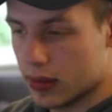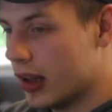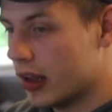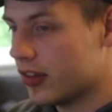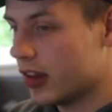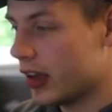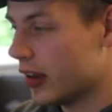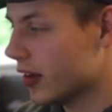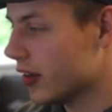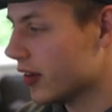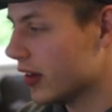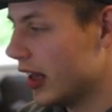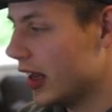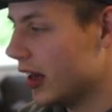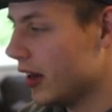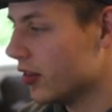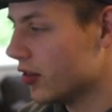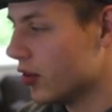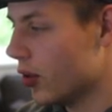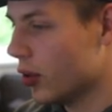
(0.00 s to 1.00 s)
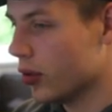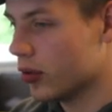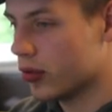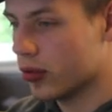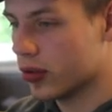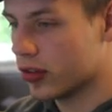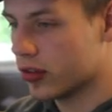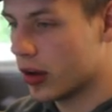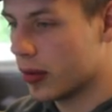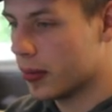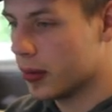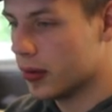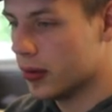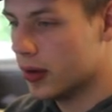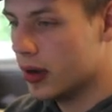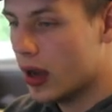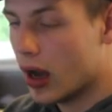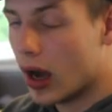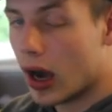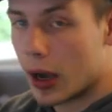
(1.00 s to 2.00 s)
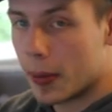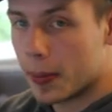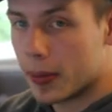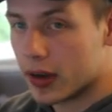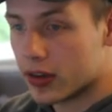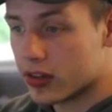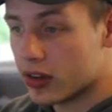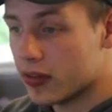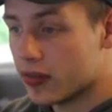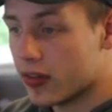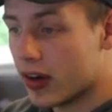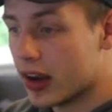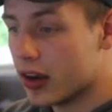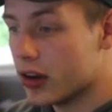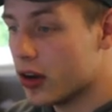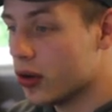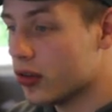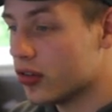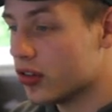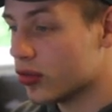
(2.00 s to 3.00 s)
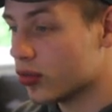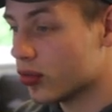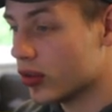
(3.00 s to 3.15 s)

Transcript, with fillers: Let's take this lady's nose for example. I personally find noses